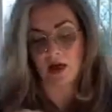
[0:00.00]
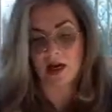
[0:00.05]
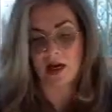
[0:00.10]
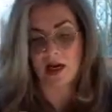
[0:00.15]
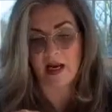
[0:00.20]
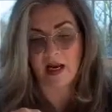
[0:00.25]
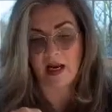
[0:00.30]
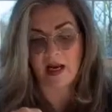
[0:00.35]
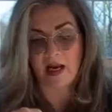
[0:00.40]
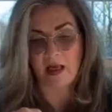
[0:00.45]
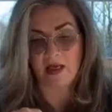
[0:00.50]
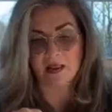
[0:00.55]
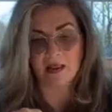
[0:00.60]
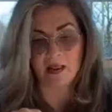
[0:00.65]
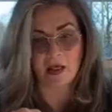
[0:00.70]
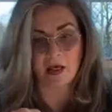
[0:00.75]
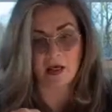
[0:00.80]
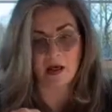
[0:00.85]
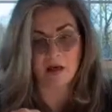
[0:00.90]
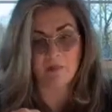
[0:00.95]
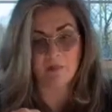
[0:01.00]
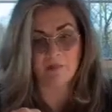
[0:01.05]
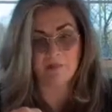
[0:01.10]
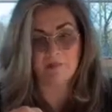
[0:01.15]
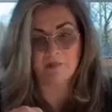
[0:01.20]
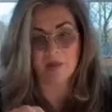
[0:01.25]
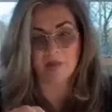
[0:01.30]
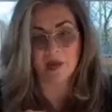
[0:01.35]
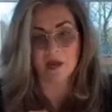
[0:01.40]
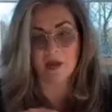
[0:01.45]
I had
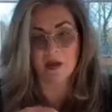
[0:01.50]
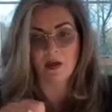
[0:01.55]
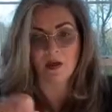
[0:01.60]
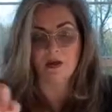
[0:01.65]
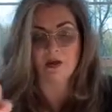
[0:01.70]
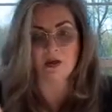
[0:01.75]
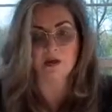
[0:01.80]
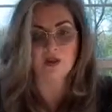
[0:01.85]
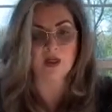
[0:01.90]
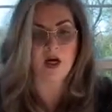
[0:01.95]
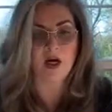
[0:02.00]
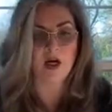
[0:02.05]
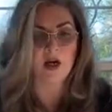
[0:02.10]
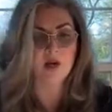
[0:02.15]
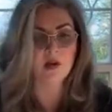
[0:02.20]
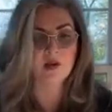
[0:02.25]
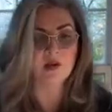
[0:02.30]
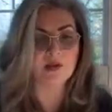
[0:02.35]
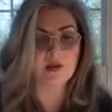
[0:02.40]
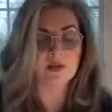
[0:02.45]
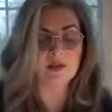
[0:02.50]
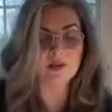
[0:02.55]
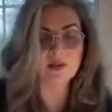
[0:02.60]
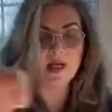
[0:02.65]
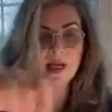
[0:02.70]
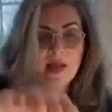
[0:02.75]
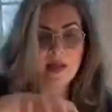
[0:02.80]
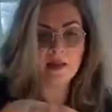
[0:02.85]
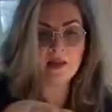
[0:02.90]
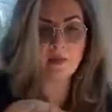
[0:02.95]
the child take the